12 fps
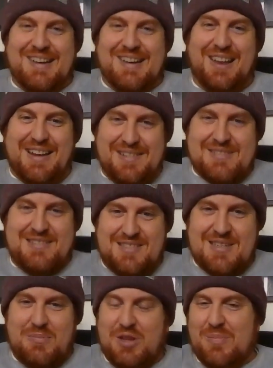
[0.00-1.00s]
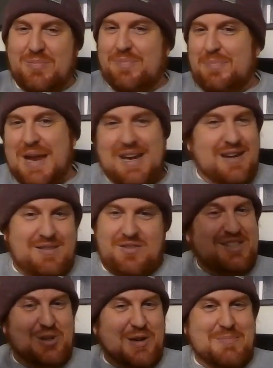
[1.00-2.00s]
Yeah. Some of them make it
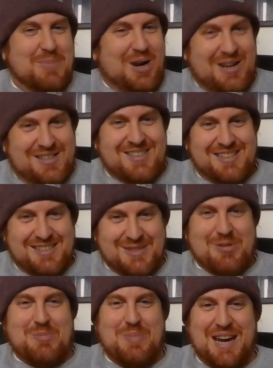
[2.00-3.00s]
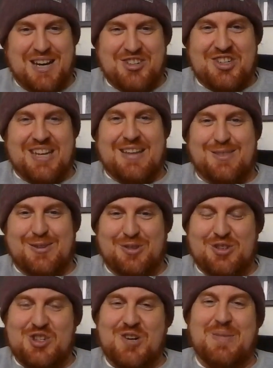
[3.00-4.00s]
into your inbox. Like some of them manage to get
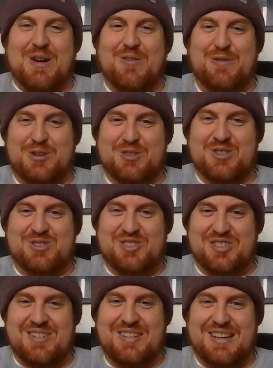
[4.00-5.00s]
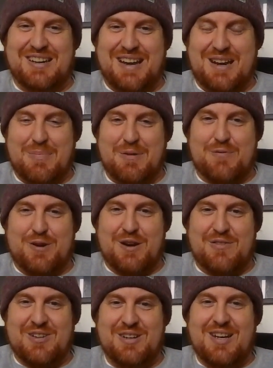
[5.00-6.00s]
through the junk mail filters and, and end up in
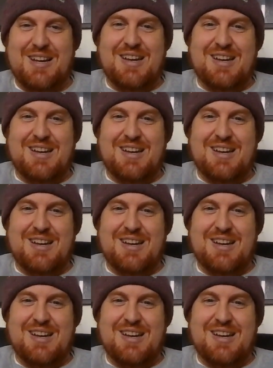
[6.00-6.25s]
front of you.